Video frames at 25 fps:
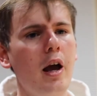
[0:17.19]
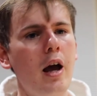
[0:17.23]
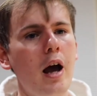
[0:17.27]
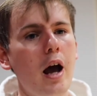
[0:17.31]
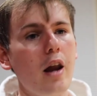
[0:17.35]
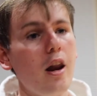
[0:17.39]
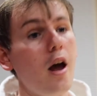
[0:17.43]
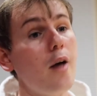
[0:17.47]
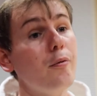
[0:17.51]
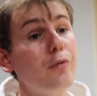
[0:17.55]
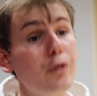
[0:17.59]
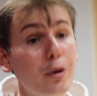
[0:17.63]

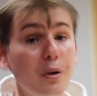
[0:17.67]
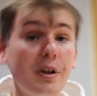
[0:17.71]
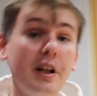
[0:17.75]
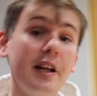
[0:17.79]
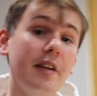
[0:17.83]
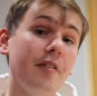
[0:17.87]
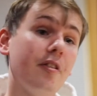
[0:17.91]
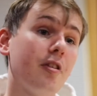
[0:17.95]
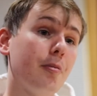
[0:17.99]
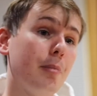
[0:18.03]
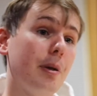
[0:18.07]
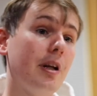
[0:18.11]
And I'm doing it
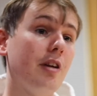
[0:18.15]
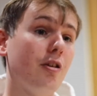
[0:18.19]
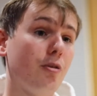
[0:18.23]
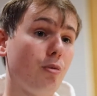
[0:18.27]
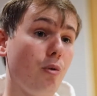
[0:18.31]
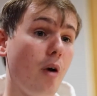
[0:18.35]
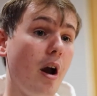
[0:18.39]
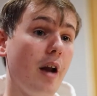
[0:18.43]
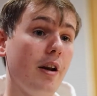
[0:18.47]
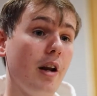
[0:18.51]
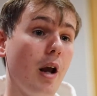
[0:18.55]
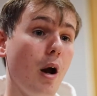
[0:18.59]
in speech,
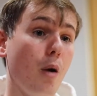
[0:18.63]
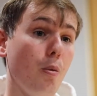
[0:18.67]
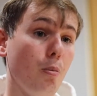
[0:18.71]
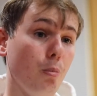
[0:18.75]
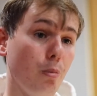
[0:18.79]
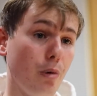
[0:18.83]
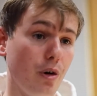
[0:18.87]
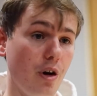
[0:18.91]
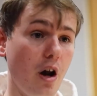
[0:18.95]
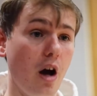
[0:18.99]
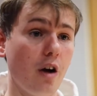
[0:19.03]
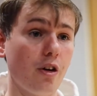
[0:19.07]
radio and
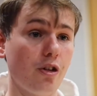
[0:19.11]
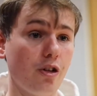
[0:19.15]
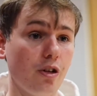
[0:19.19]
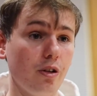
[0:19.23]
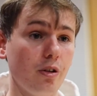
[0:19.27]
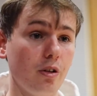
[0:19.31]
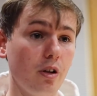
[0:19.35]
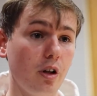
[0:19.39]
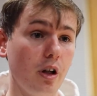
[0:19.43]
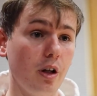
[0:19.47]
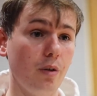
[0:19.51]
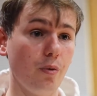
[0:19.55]

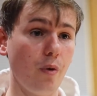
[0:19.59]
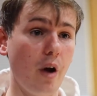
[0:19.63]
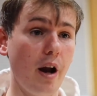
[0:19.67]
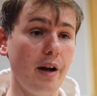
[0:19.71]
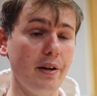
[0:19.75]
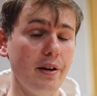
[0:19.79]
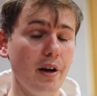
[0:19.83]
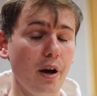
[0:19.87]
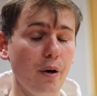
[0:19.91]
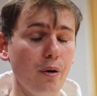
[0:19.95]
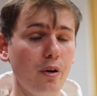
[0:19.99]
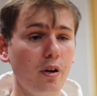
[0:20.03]
production in
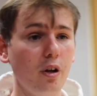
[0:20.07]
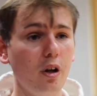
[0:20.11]
radio.